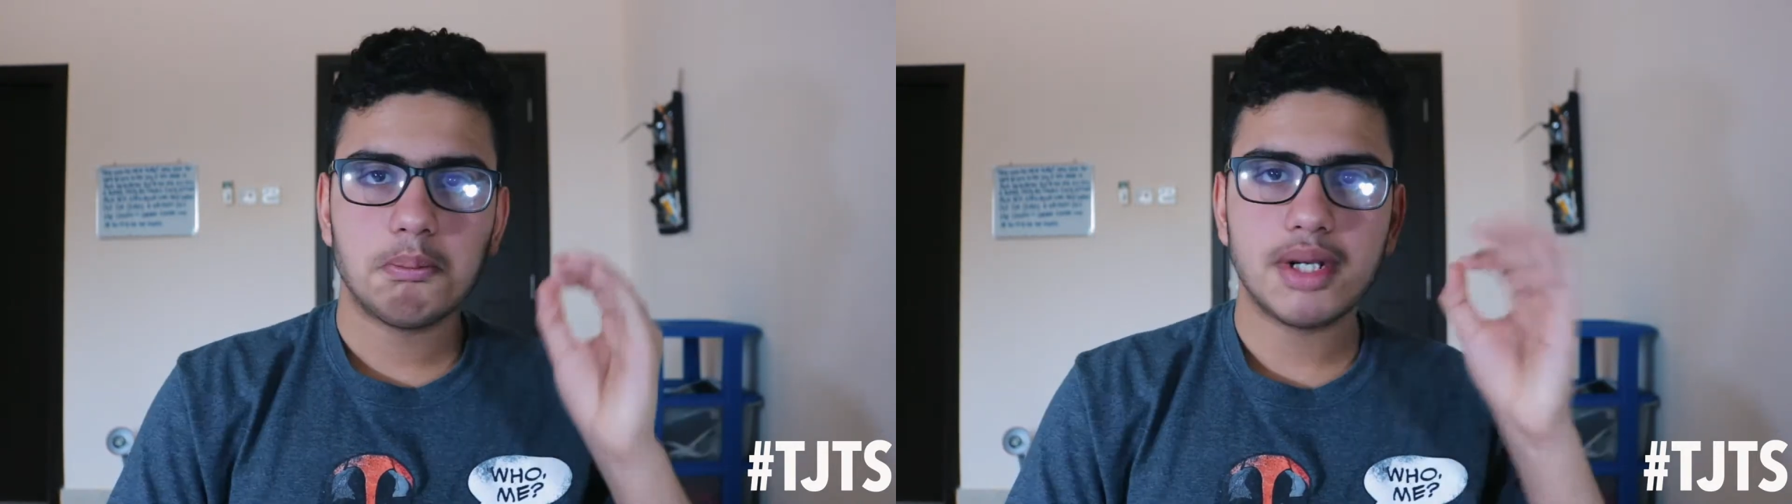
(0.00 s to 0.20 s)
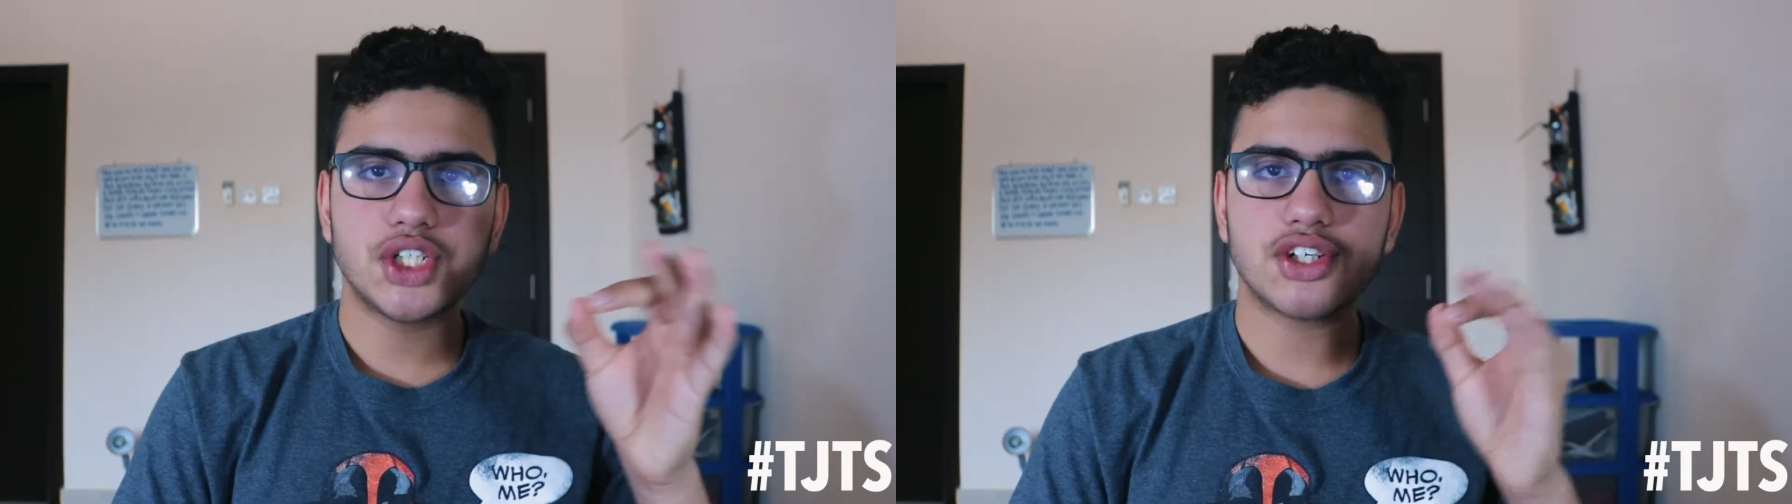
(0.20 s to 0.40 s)

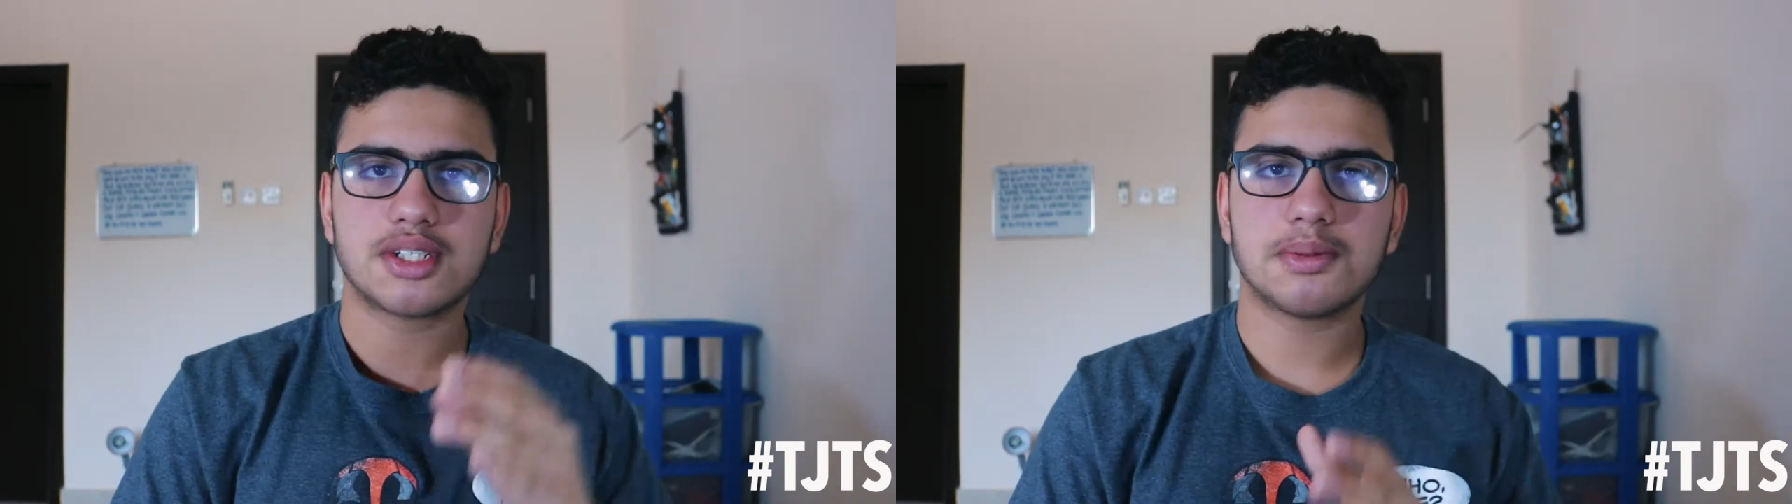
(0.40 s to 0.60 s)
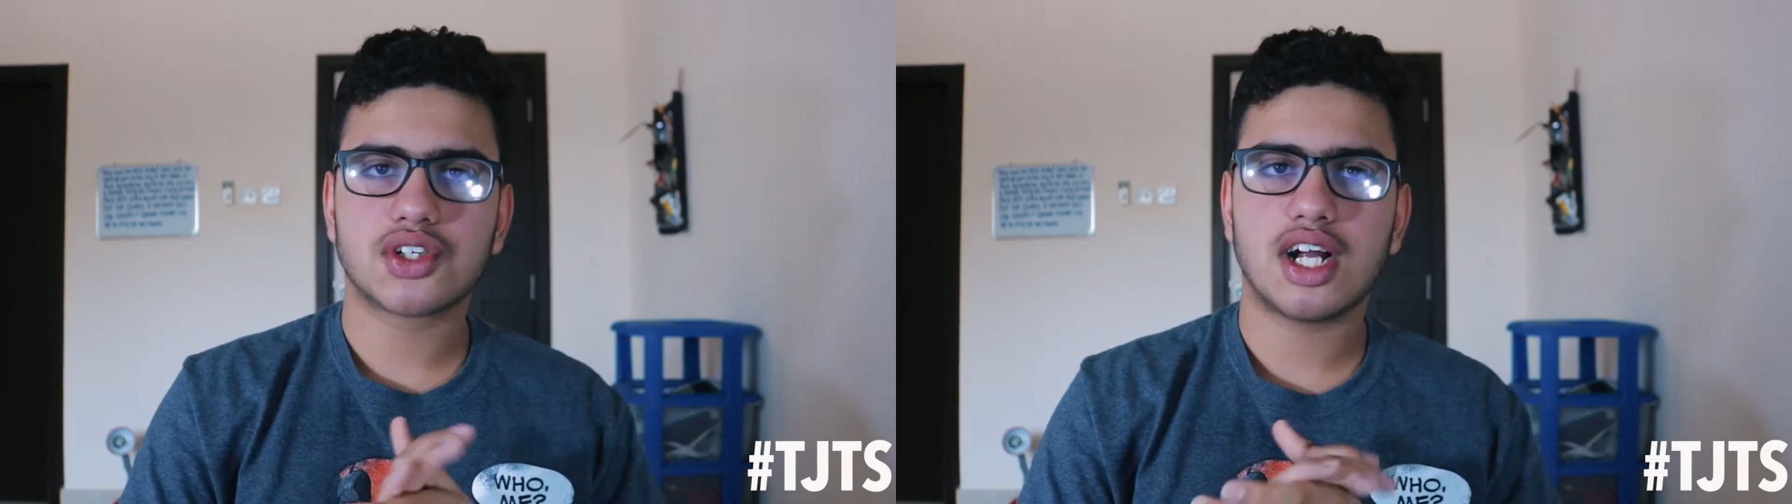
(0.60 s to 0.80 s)
Make sure to
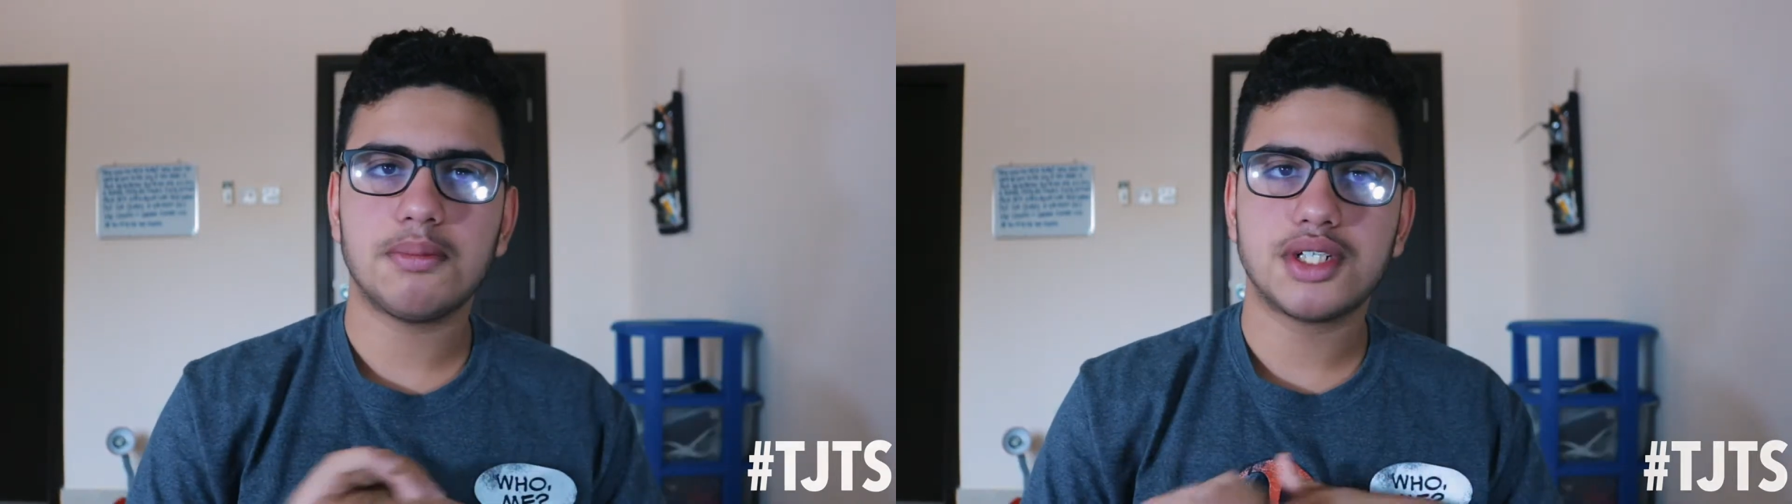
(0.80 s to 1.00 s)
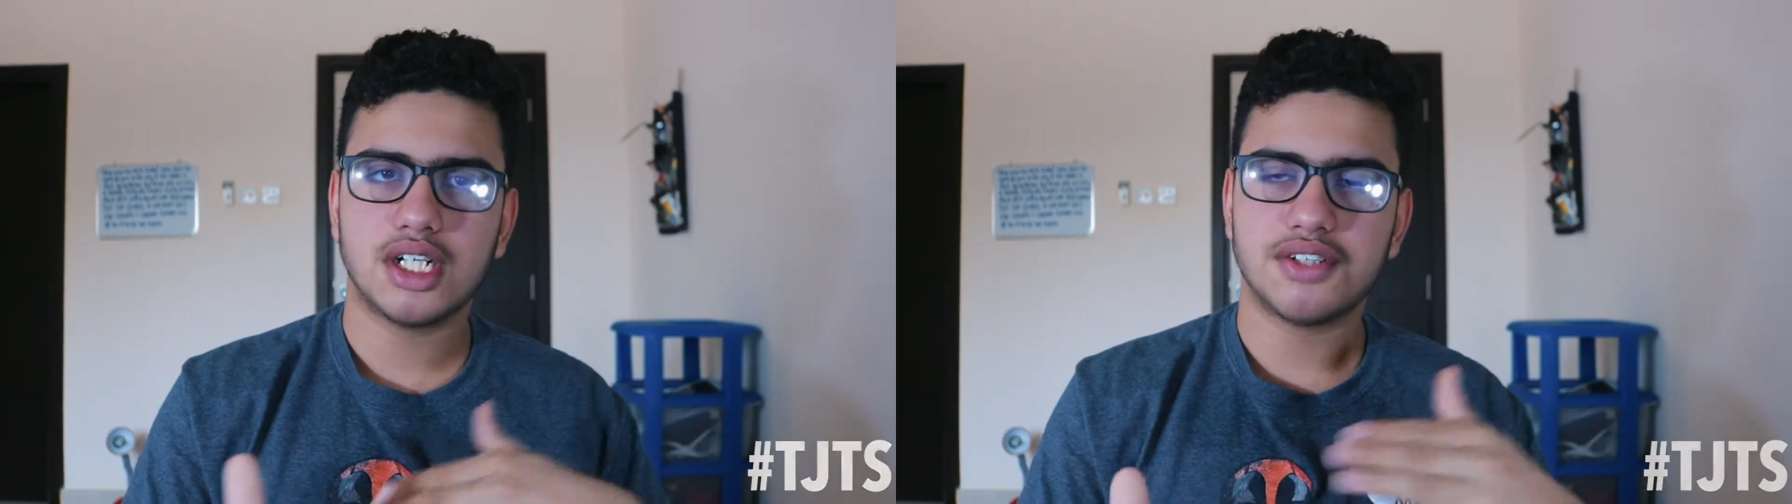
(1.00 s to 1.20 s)
subscribe,
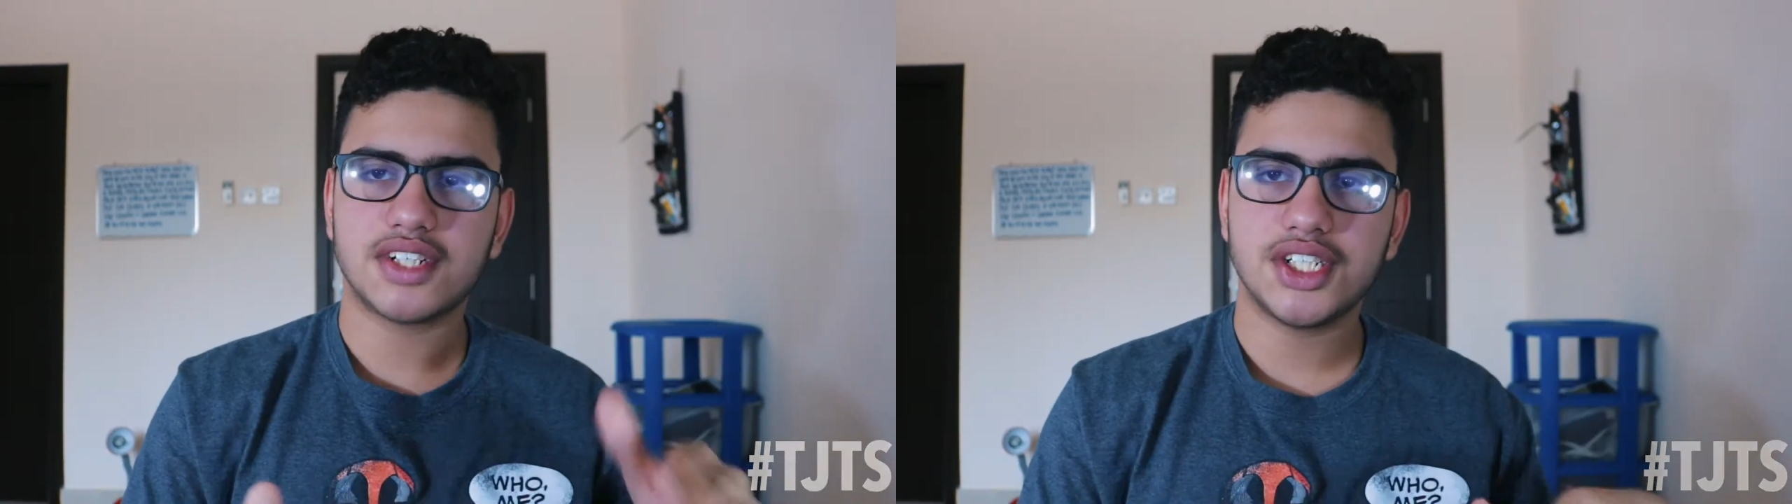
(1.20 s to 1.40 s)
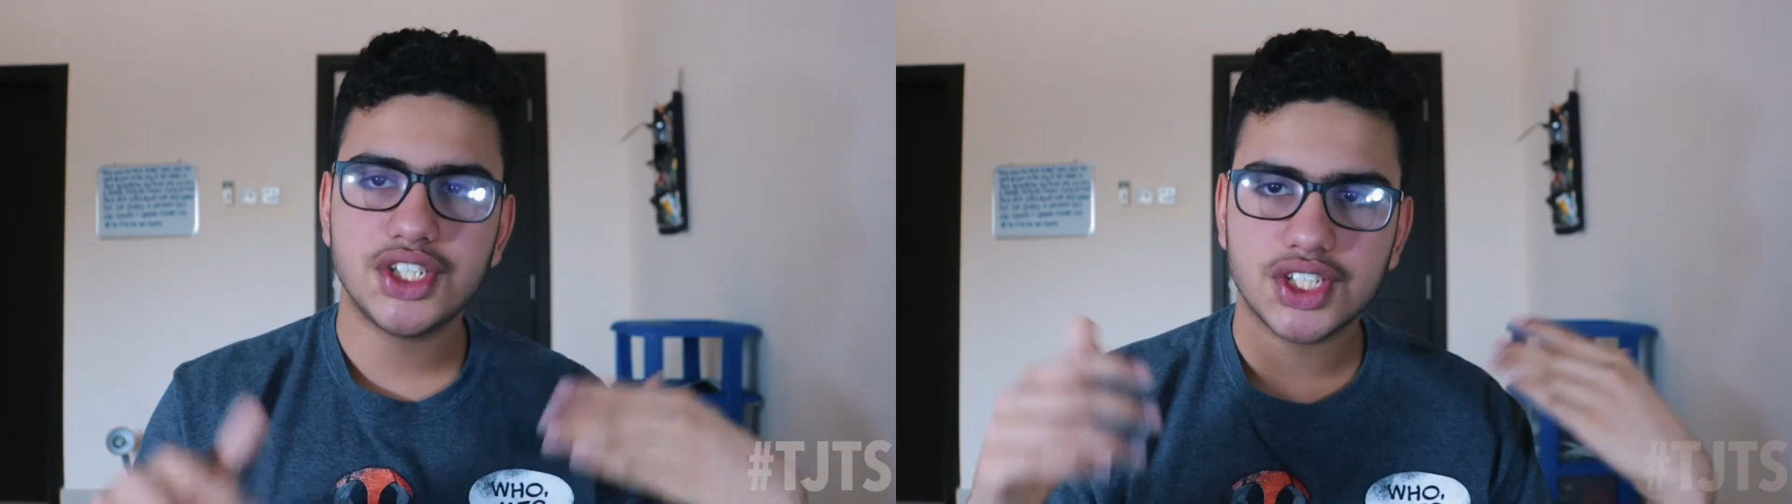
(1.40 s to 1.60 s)
turn on
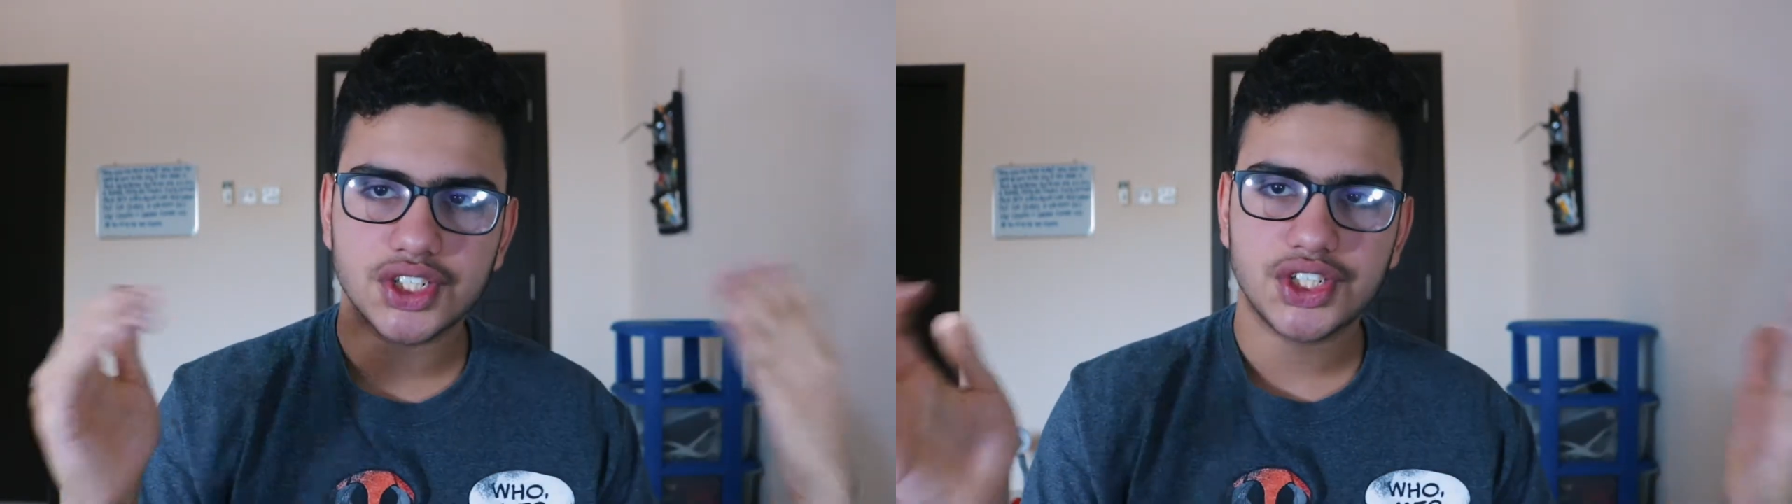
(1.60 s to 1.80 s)
notifications and